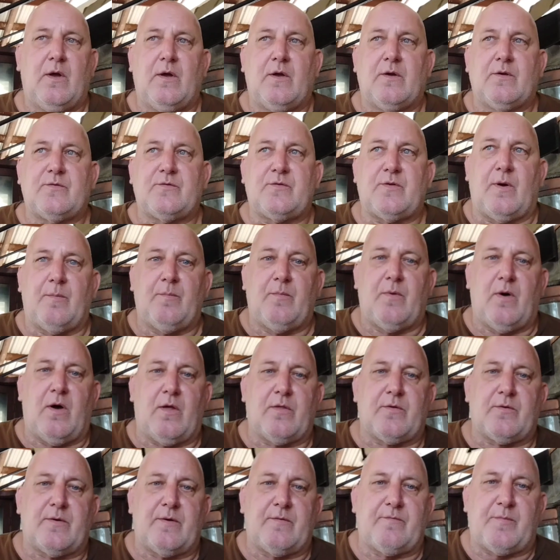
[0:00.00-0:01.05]
some
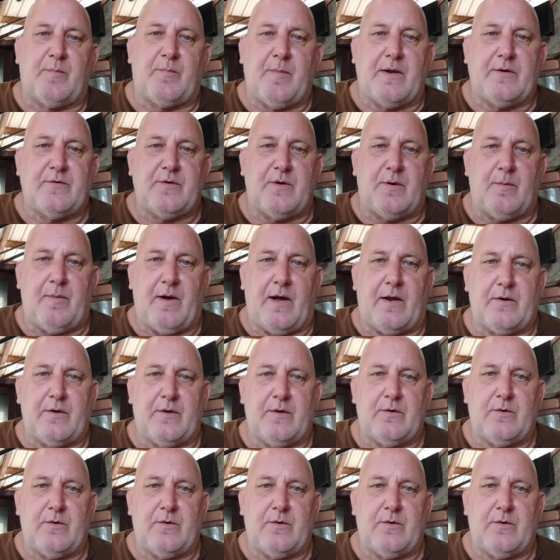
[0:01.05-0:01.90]
other information about it